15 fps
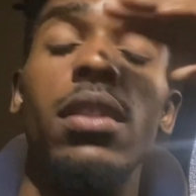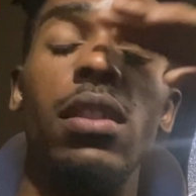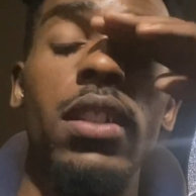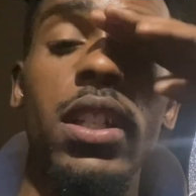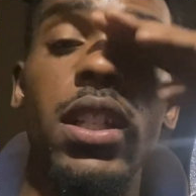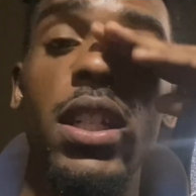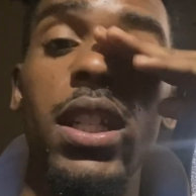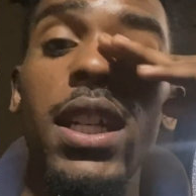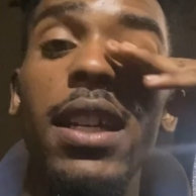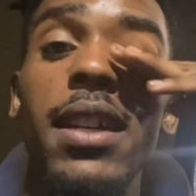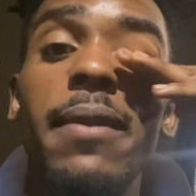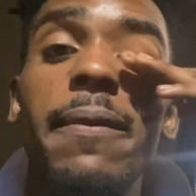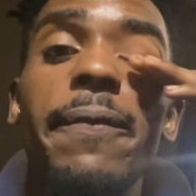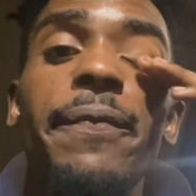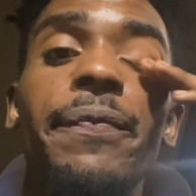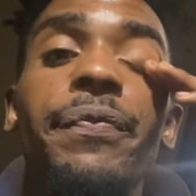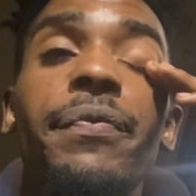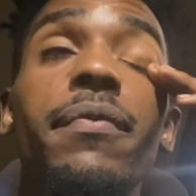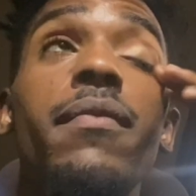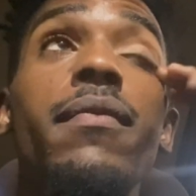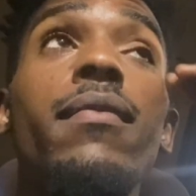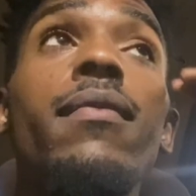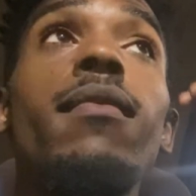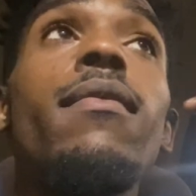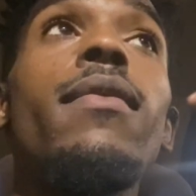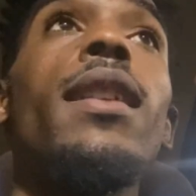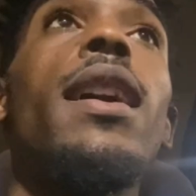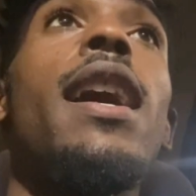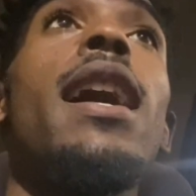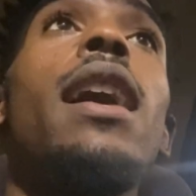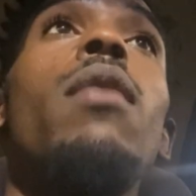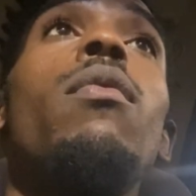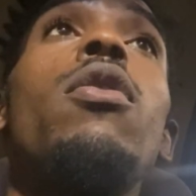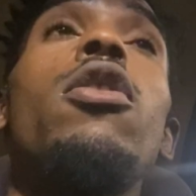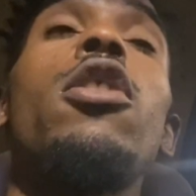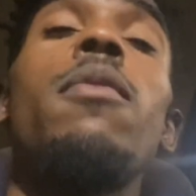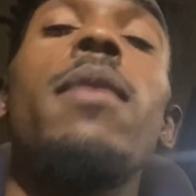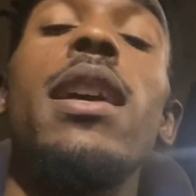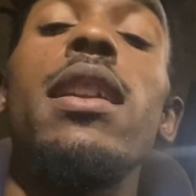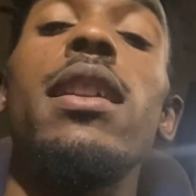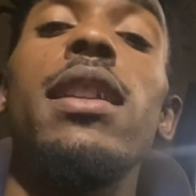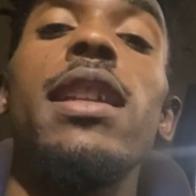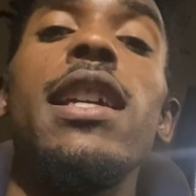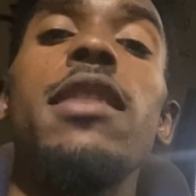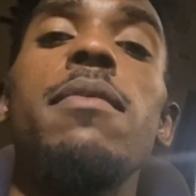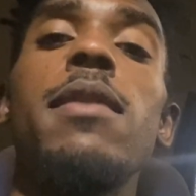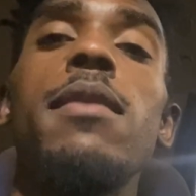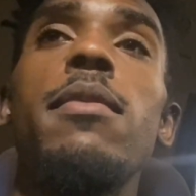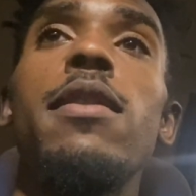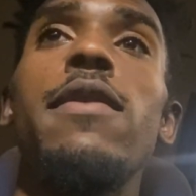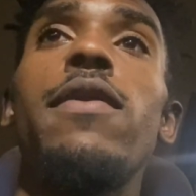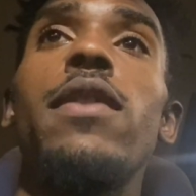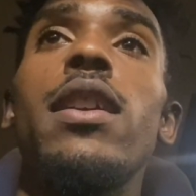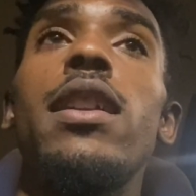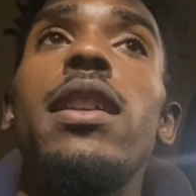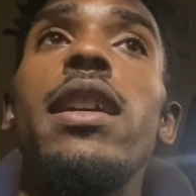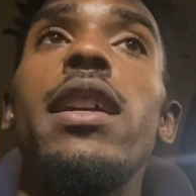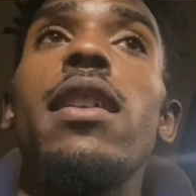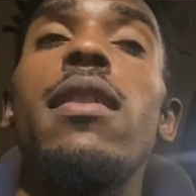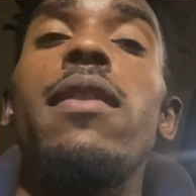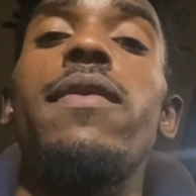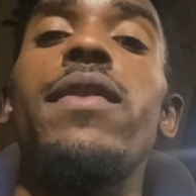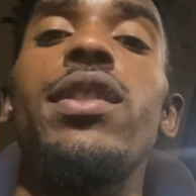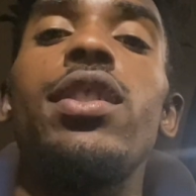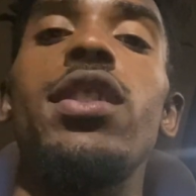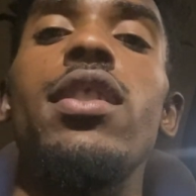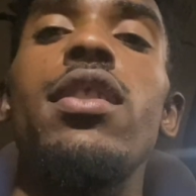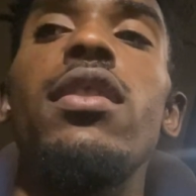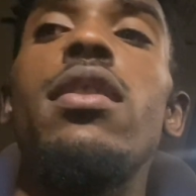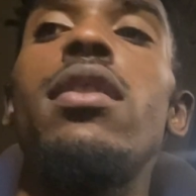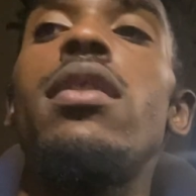shit, I had woke up kind of late. It's my motherfucking day off and shit.